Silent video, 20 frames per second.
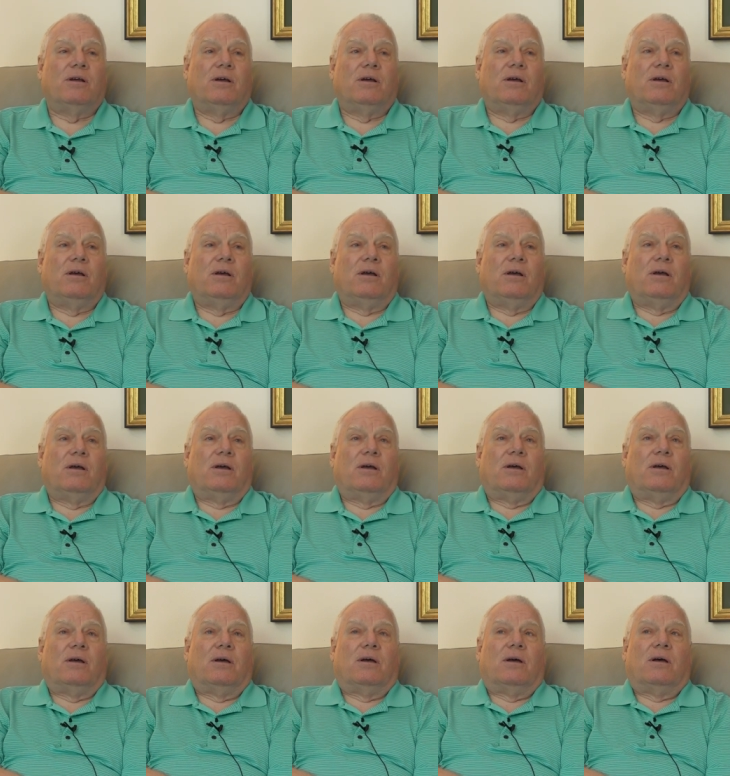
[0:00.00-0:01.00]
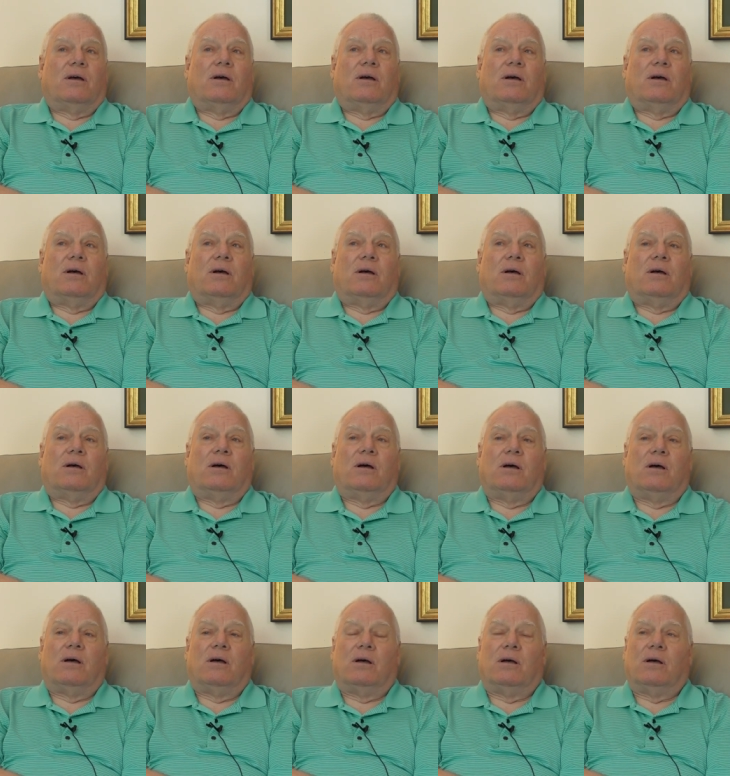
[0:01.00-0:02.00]
How long were you at home?
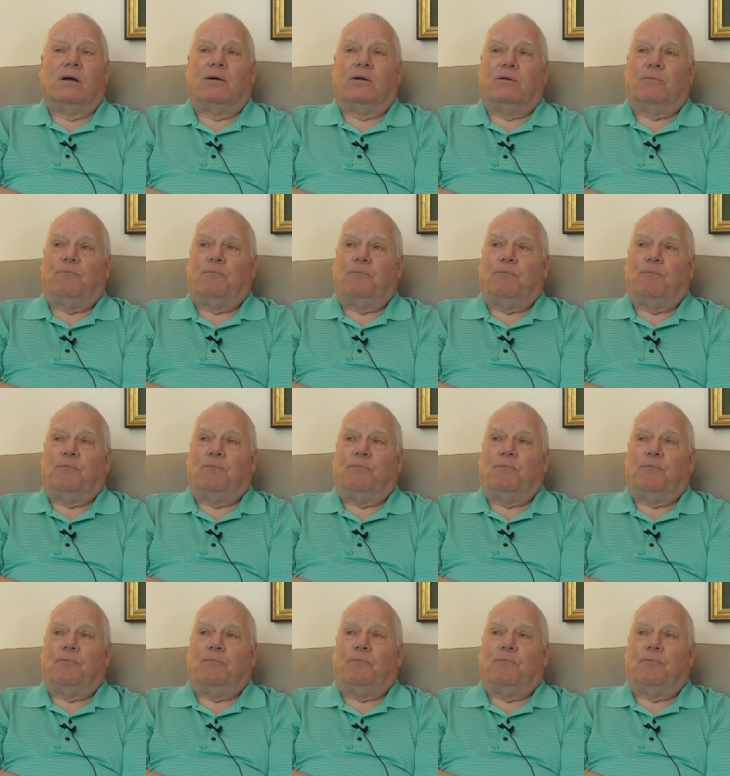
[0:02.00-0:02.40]
Uh,